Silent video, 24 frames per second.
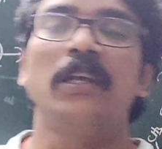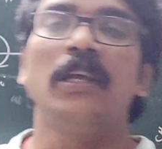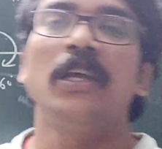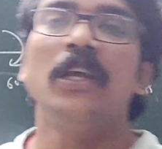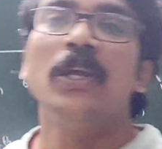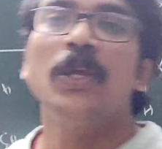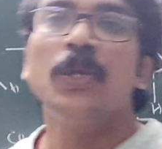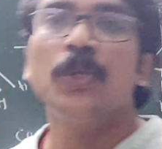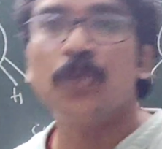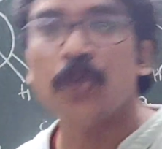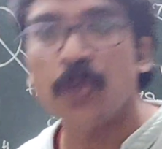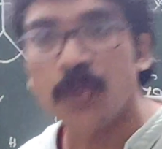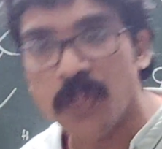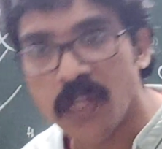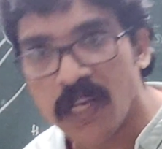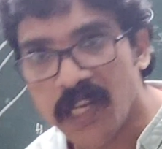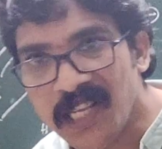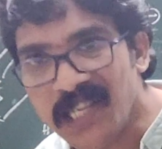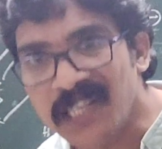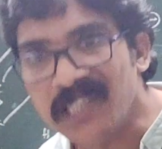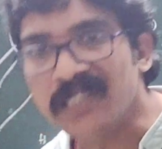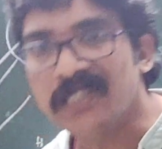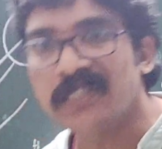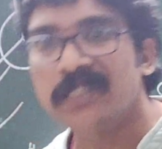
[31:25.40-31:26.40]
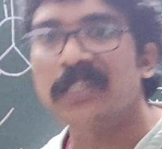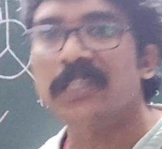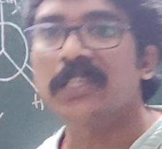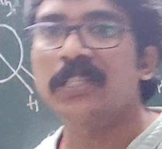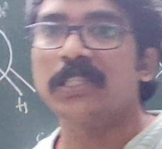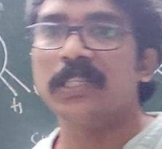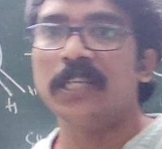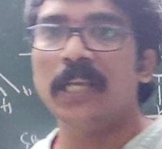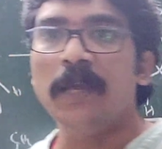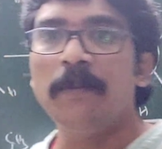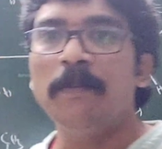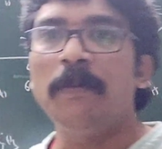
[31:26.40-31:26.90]
So the least
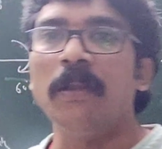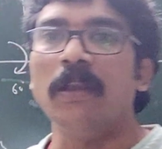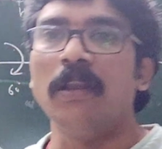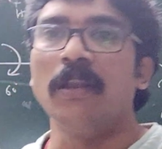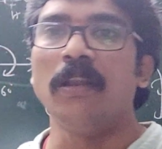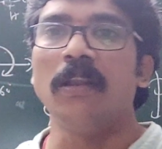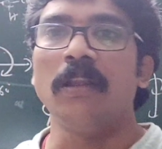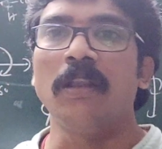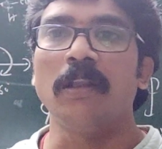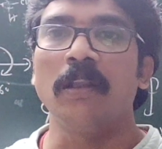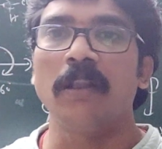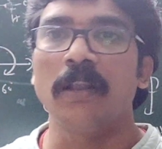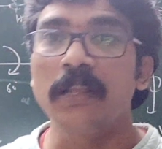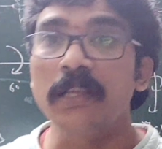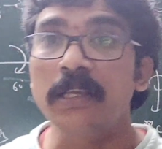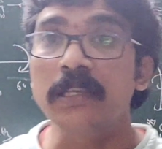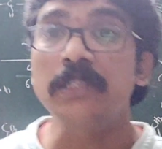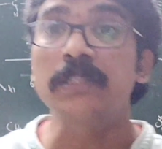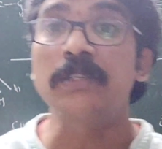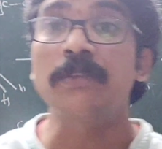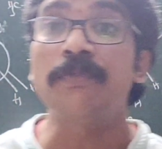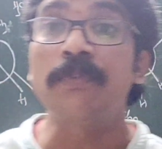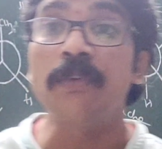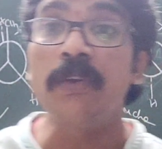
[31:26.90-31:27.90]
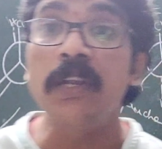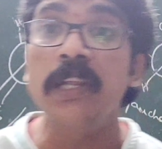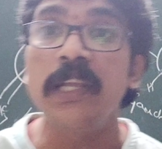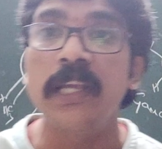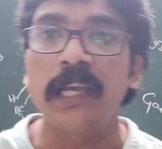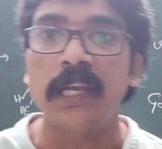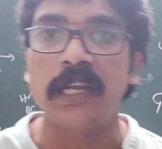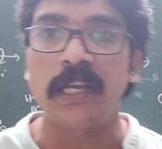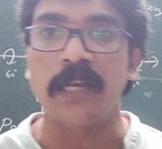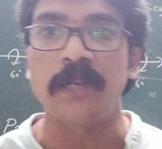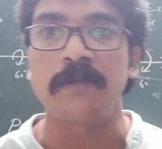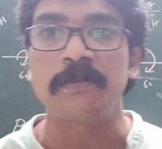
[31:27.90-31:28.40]
stable is fully
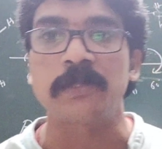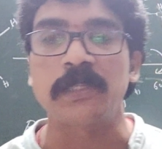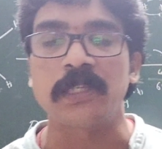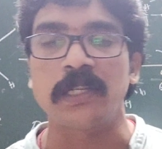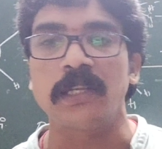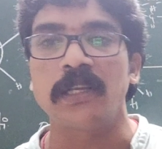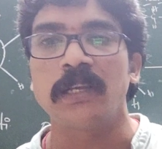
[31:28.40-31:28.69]
eclipsed.